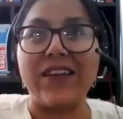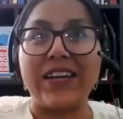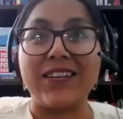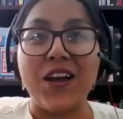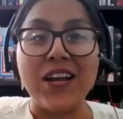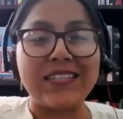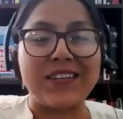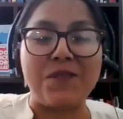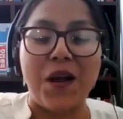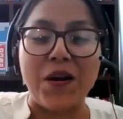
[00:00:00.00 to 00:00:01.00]
I not done
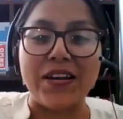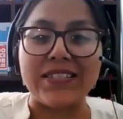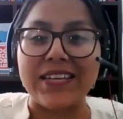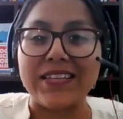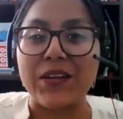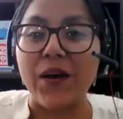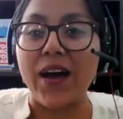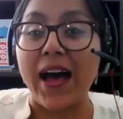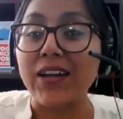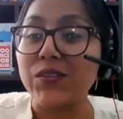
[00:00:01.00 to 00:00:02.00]
in Power ISA? So
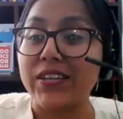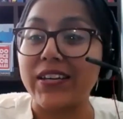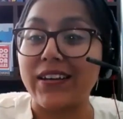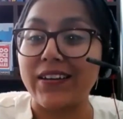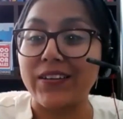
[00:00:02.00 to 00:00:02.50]
actually,